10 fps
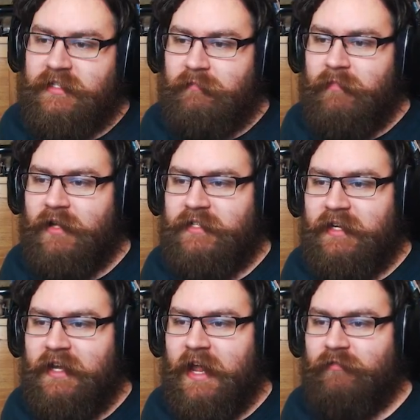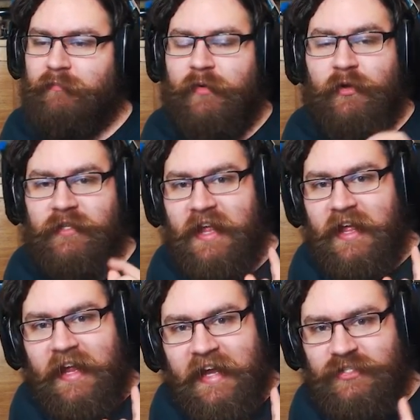martini-henry, but
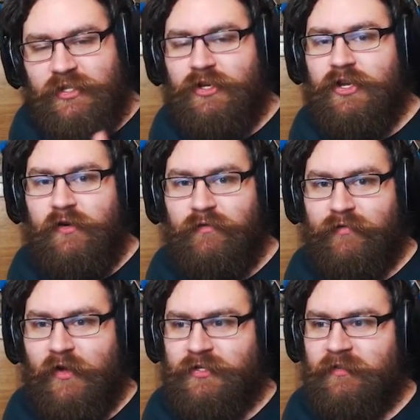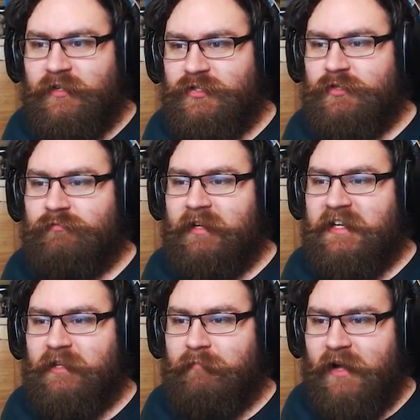it's the new version that's just
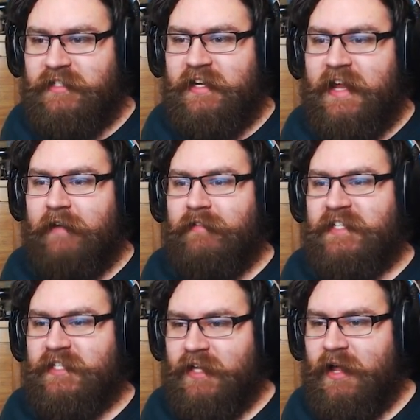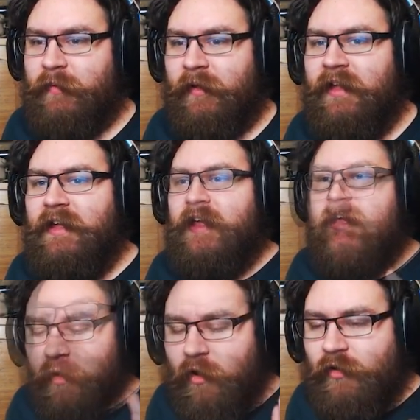released, the martini-henry Sniper.
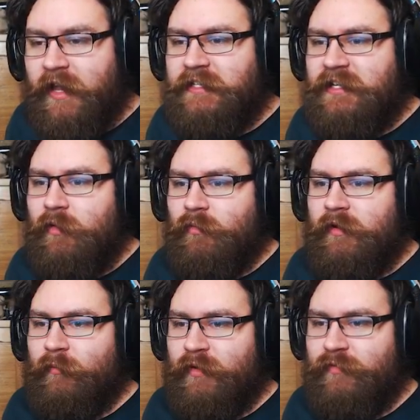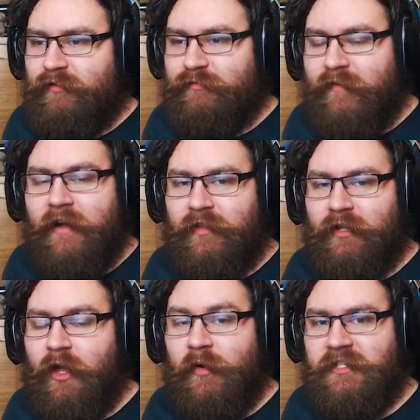On it, we've got the
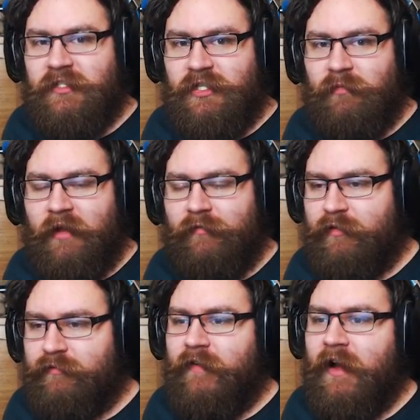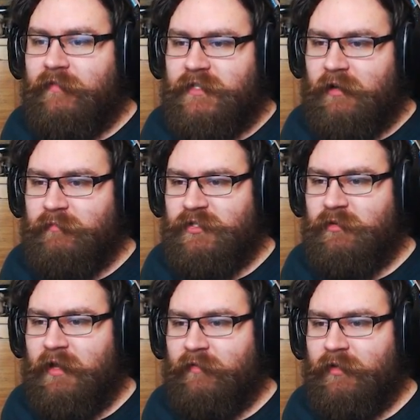lowest zoom level, the 5x
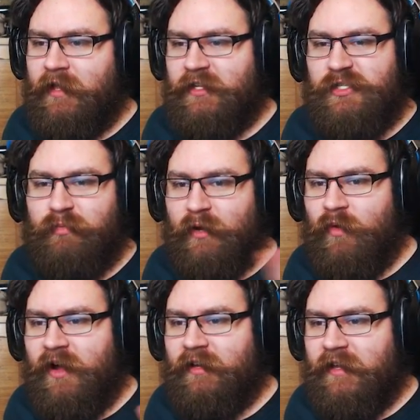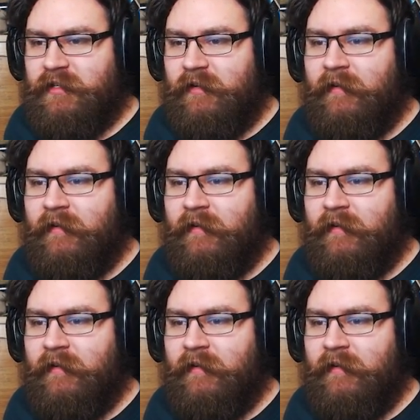zoom level. I'll explain why later.